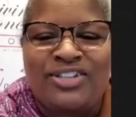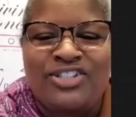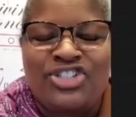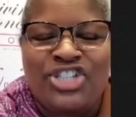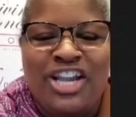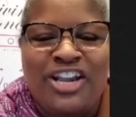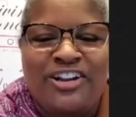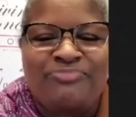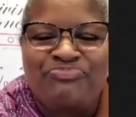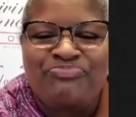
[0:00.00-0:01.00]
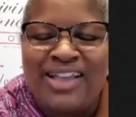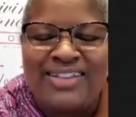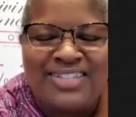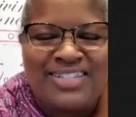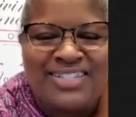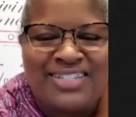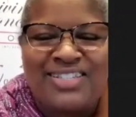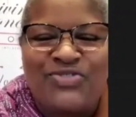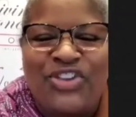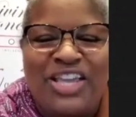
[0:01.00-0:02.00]
Jack is going to share
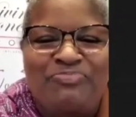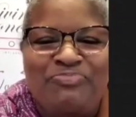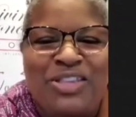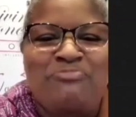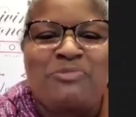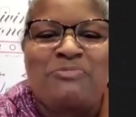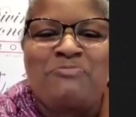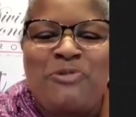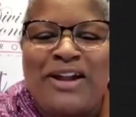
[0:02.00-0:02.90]
as he sees fit.